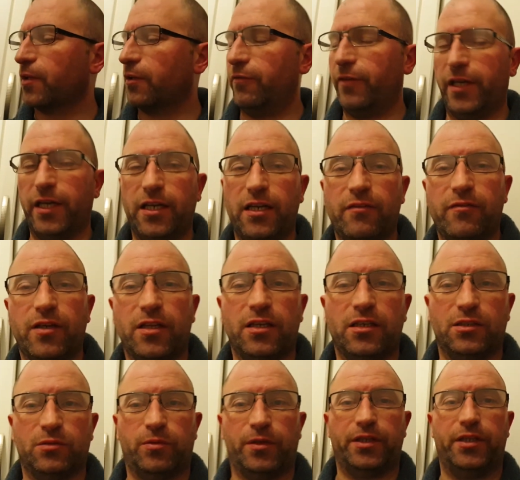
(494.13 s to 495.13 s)
For any of you
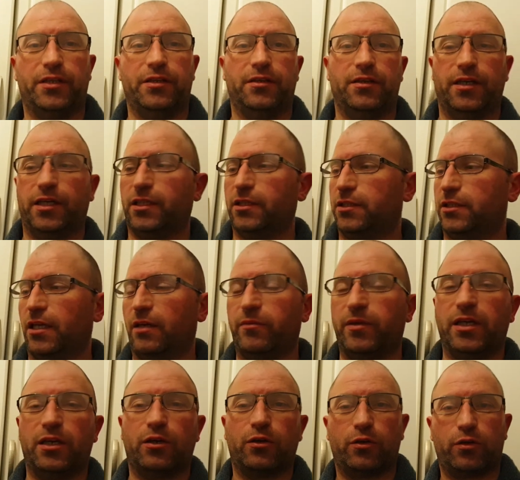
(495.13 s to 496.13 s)
that's wondering, it's a
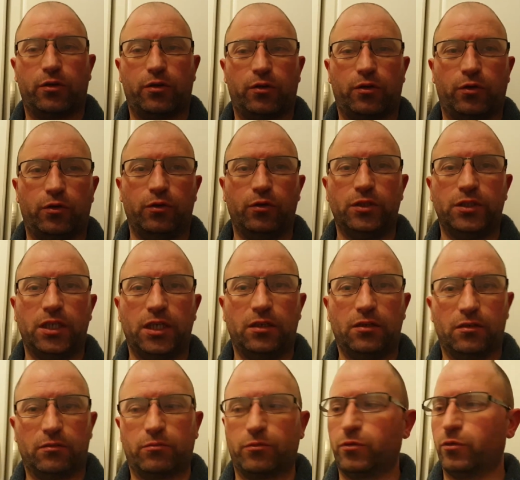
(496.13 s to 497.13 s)
wee cozy
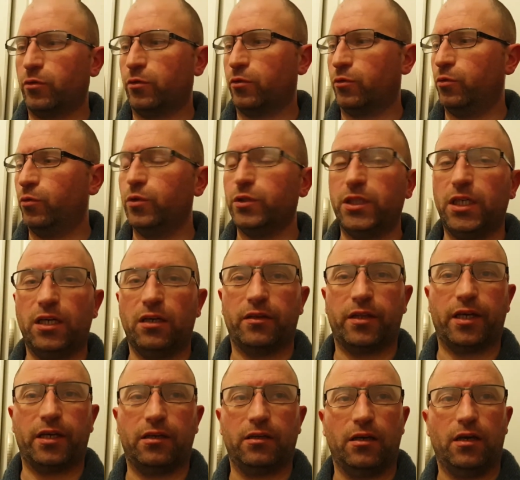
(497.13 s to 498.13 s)

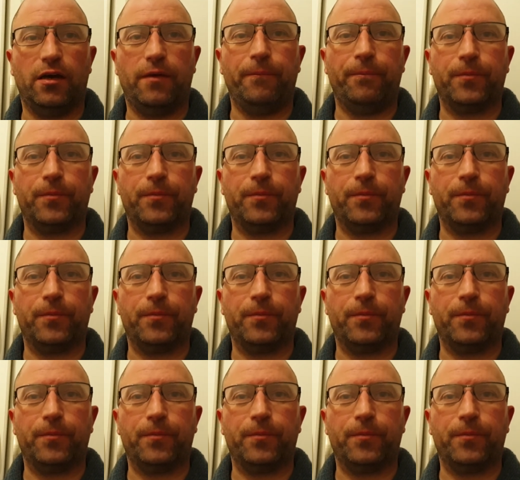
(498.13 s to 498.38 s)
thing.